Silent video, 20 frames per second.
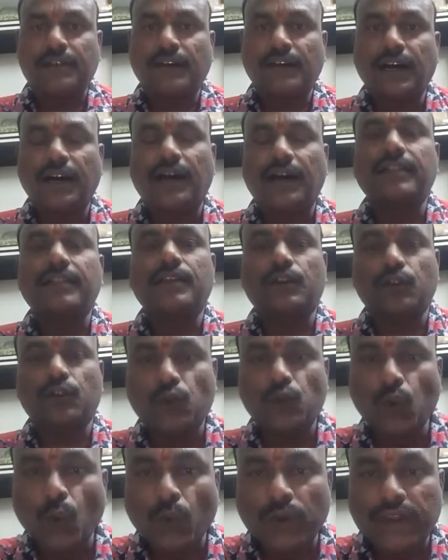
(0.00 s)
or the
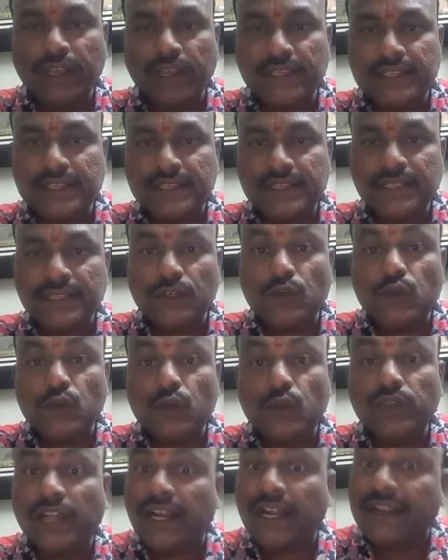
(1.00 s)
tourist
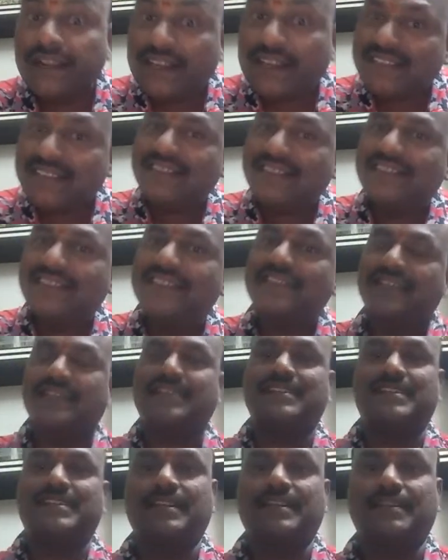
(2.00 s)
to the
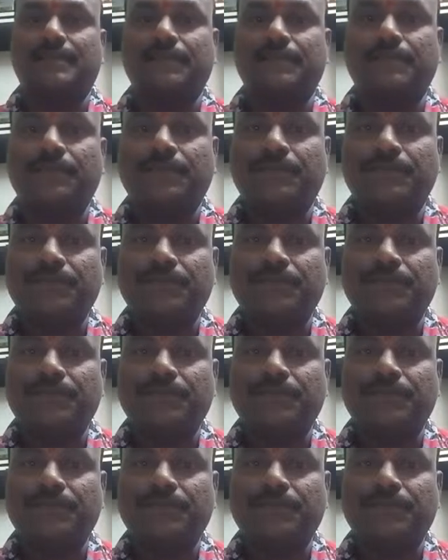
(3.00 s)
destination.